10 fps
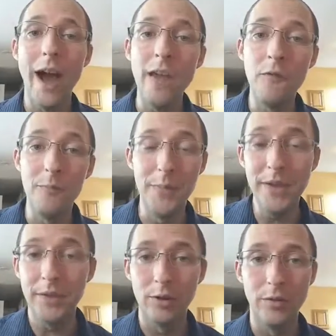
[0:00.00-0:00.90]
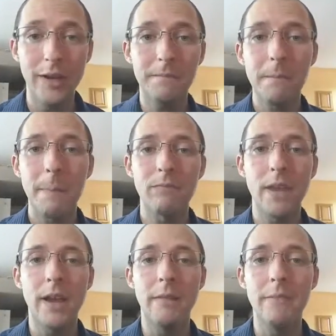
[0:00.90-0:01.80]
I've been through it,
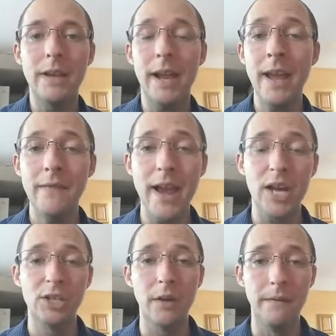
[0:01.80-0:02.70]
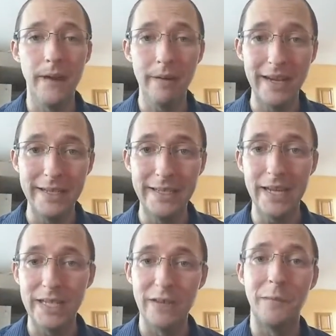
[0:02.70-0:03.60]
and I have actually a very
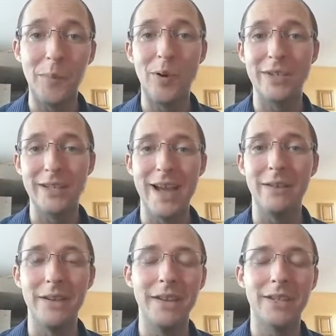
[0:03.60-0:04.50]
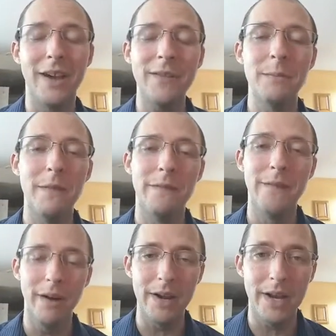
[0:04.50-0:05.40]
addictive personality, and so I have to be
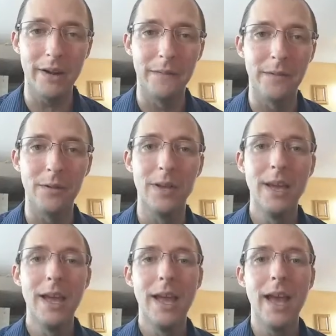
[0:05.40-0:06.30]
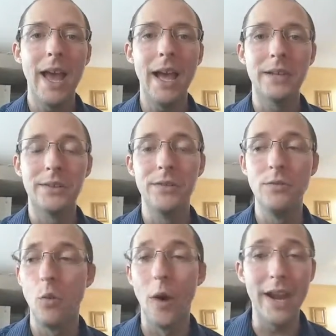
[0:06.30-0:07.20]
very careful as
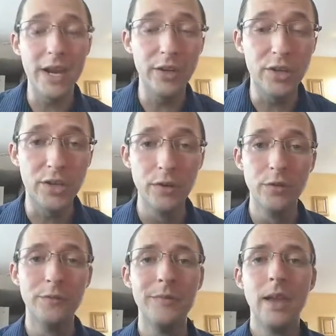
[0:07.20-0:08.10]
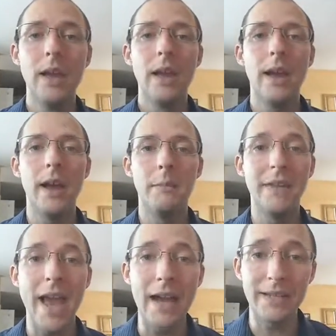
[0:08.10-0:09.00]
to what I consume,
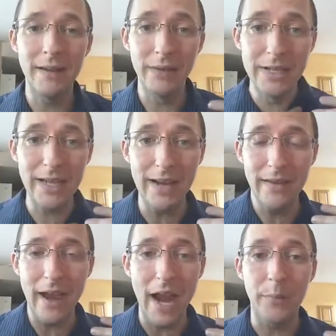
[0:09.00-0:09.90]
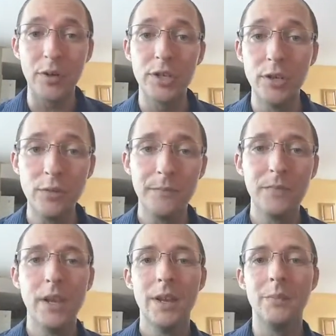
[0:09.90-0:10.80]
the activities that I pursue,
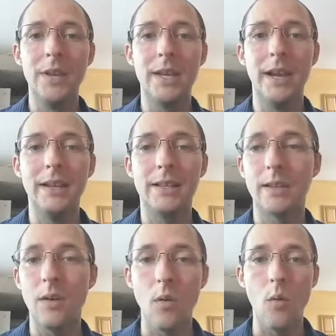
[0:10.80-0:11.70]
because